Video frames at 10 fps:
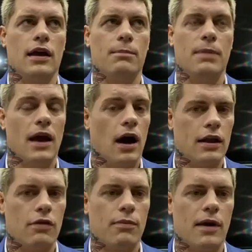be
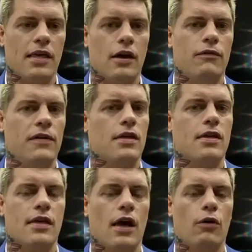honest with myself, is
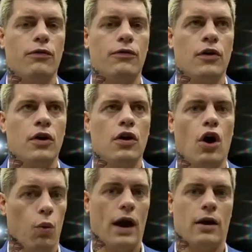self
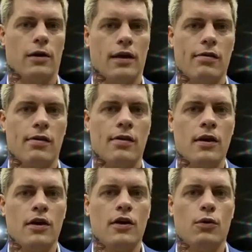awareness.
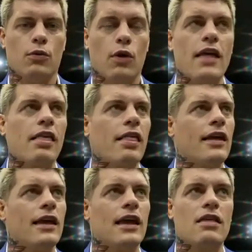Hmm.
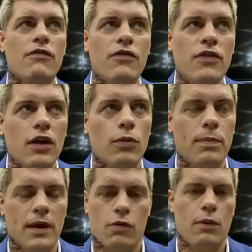Wrestling is filled
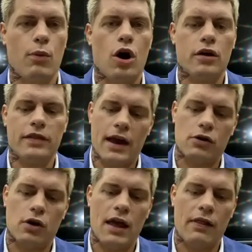because we walk that
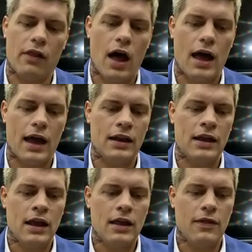gray line,
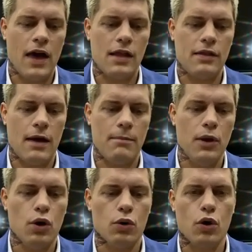that that
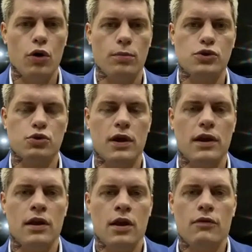middle road
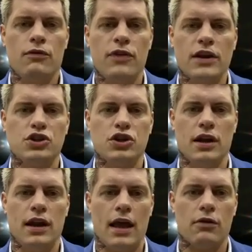between
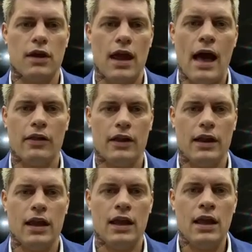fiction and
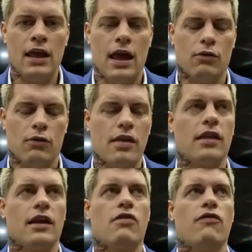reality. Hmm. And
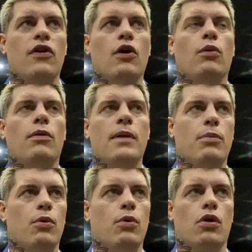wrestling is filled with
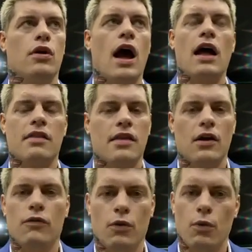people who are not
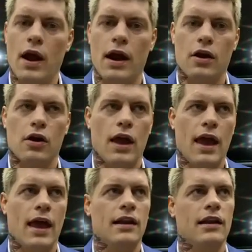self aware,
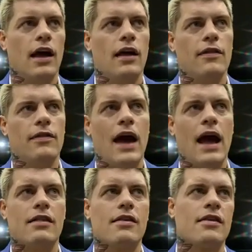and
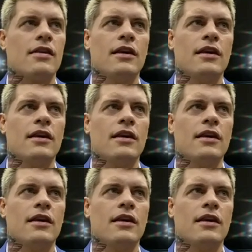that's